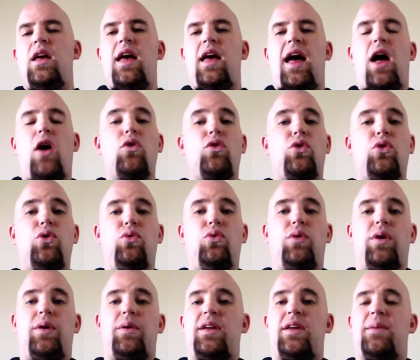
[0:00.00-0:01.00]
How cool
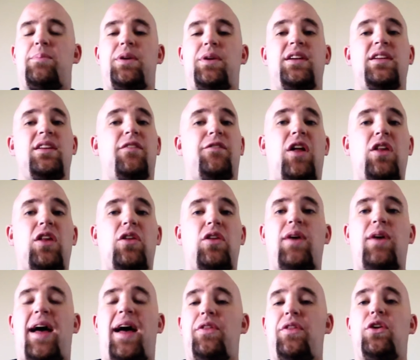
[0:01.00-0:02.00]
would it be to follow
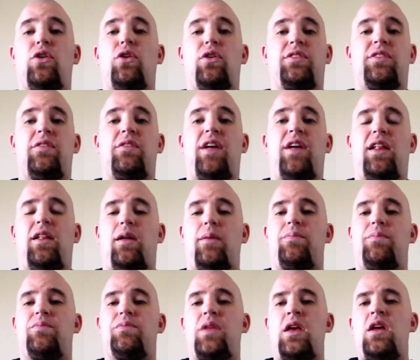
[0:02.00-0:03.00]
how the Earth
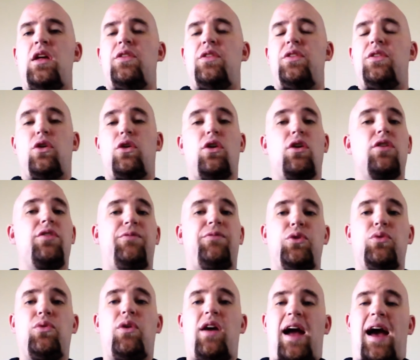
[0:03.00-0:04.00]
developed? The Earth
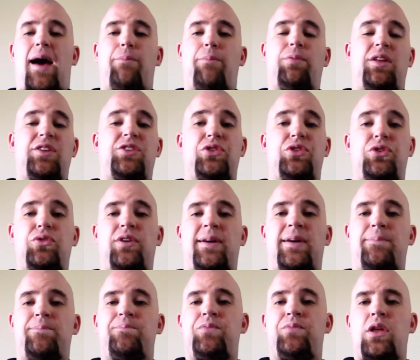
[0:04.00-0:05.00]
Viewer app lets you do
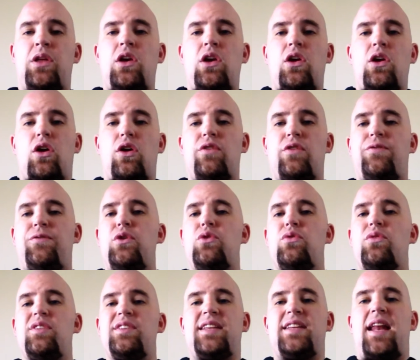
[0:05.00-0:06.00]
it. Earth
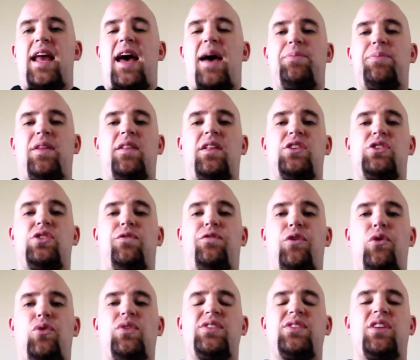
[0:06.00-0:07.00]
Viewer is an app that lets you
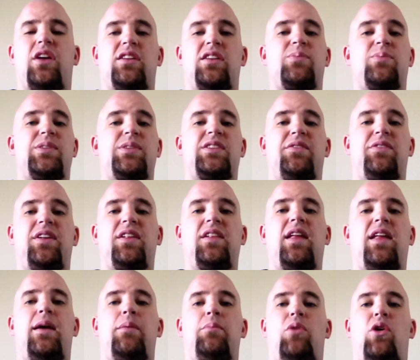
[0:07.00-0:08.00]
focus on a specific
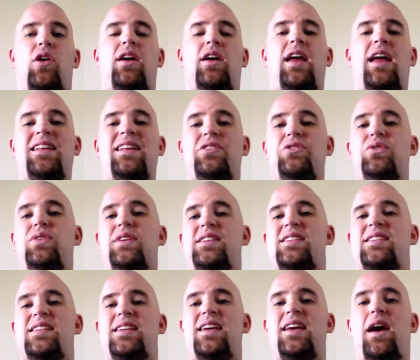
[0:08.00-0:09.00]
landmark, and you can
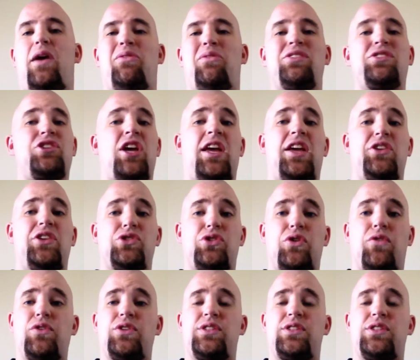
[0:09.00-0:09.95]
see how it changed over